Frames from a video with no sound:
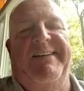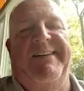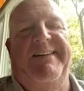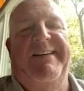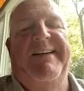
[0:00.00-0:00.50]

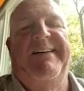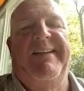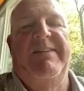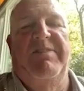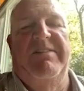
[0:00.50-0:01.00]
uh,
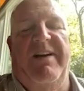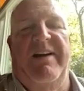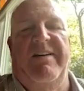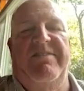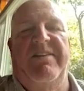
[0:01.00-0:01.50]
they've
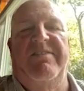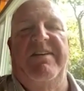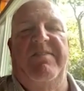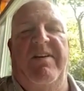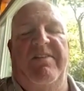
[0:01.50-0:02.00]
retired since
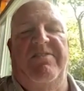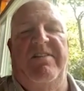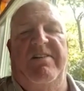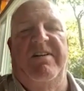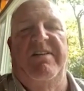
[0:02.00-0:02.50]
they've lost
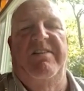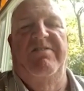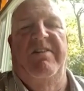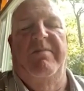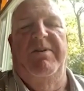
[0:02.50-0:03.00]
their uh, their
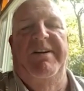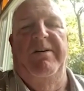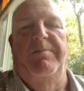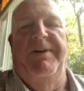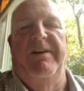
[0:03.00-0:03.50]
drummer
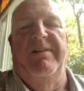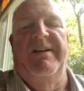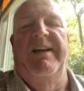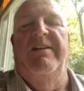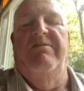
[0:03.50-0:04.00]
Neil Peart,
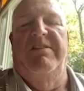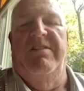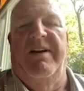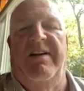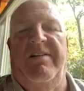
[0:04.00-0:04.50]
and he had to
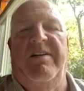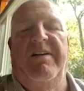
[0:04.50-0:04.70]
retire.